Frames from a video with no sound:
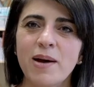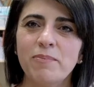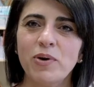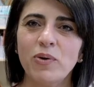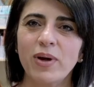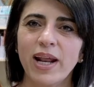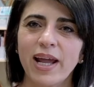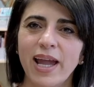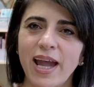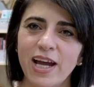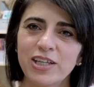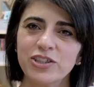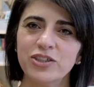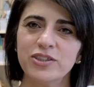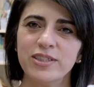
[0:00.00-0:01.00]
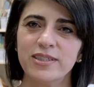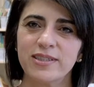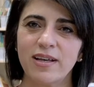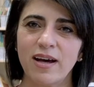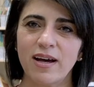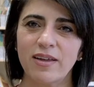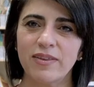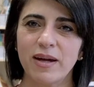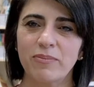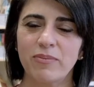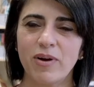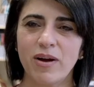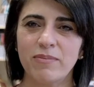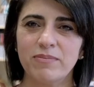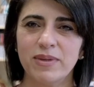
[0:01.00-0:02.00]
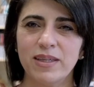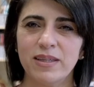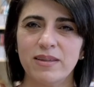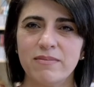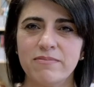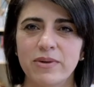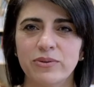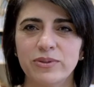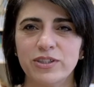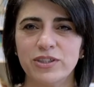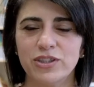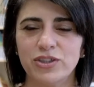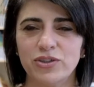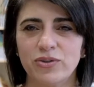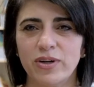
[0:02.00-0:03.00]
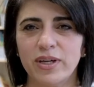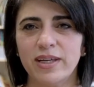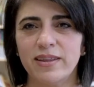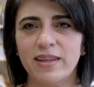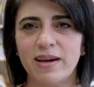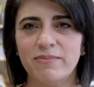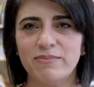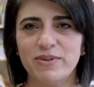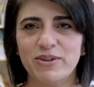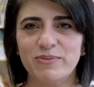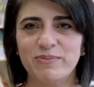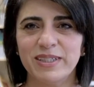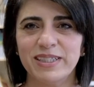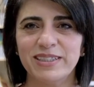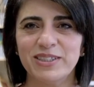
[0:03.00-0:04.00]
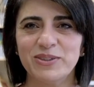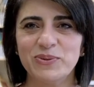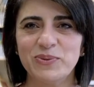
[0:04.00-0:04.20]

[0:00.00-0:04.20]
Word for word: But what I actually saw that brought me the most joy in that moment